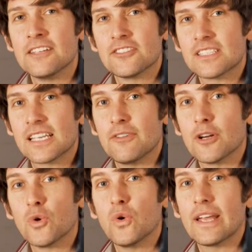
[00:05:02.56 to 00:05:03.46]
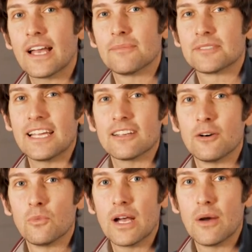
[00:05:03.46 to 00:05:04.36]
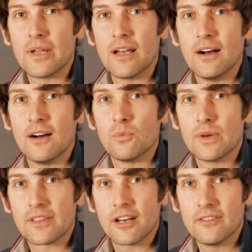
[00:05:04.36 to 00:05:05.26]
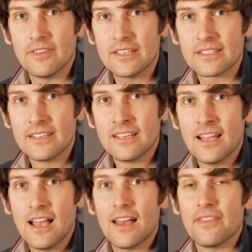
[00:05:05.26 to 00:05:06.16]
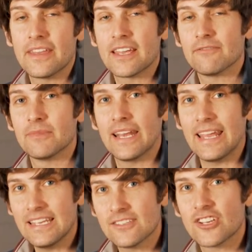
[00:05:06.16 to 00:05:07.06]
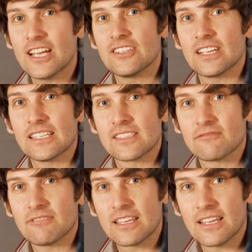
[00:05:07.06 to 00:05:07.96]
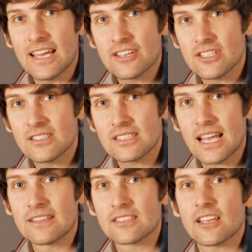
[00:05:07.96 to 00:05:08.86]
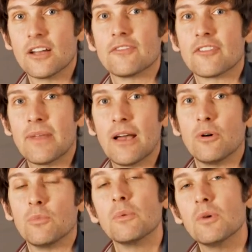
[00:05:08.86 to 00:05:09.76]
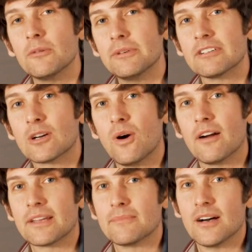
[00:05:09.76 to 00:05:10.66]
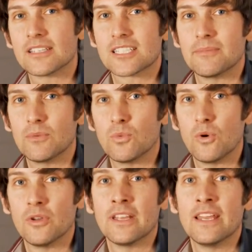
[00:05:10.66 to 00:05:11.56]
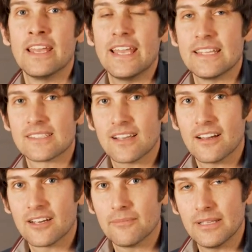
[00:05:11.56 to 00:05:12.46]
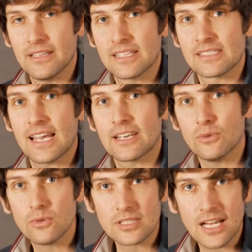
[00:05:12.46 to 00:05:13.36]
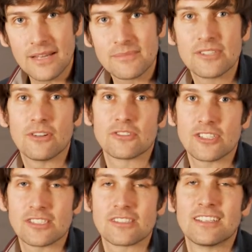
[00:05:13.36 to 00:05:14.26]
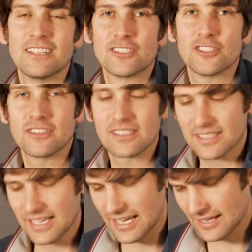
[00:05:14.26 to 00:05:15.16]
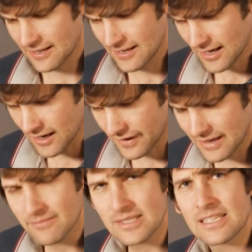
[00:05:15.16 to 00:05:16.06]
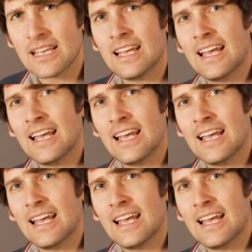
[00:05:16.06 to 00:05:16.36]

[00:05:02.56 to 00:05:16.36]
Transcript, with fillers: just to give you a quick update on where we are with COVID. The government is changing its regulations, and so from now on, we will be requiring masks to be worn inside our buildings at all times, not just during the singing of hymns,